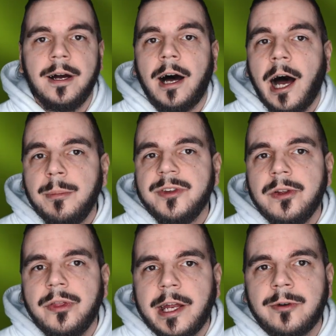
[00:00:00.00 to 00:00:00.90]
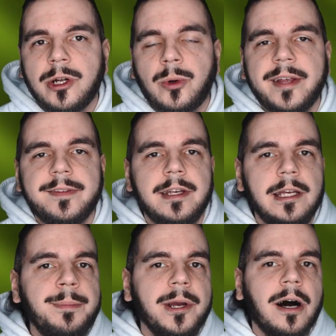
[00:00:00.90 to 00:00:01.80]
Amazon then requests the
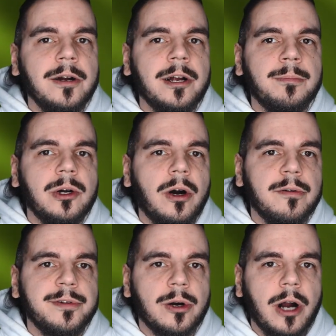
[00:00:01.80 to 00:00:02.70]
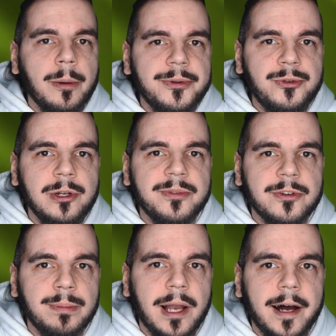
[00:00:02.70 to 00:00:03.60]
EPR number of your upstream
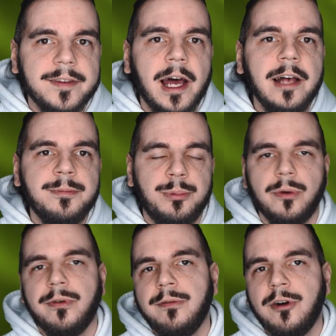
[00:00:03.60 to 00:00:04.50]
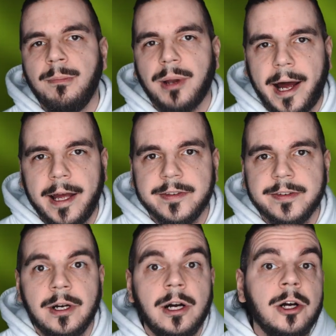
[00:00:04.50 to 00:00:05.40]
supplies as proof of
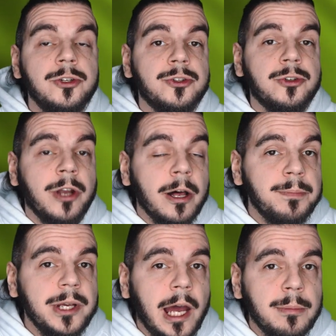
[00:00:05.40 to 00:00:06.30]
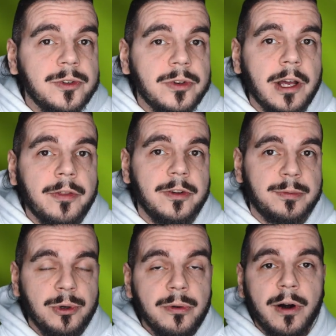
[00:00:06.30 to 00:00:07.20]
compliance. Should you not be able to get this
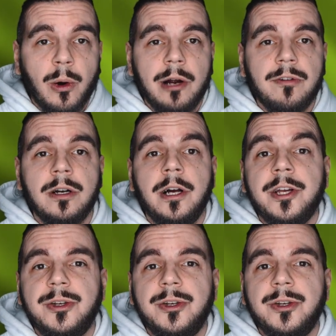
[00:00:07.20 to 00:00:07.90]
proof, however, you